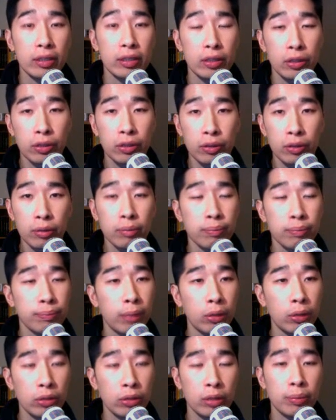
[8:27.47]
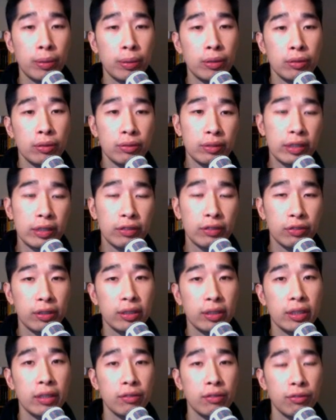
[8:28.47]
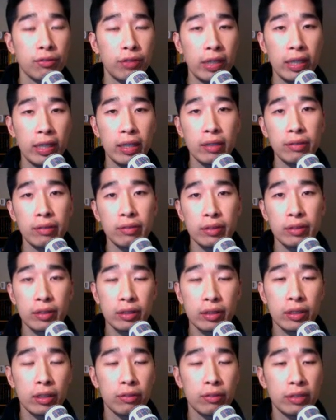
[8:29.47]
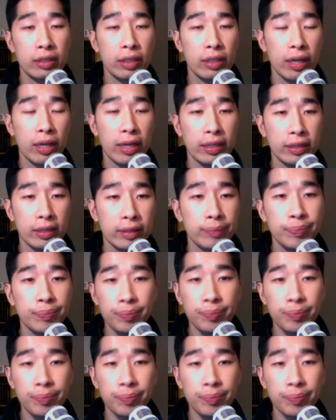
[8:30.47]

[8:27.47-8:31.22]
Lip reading: to multiple different video service sites.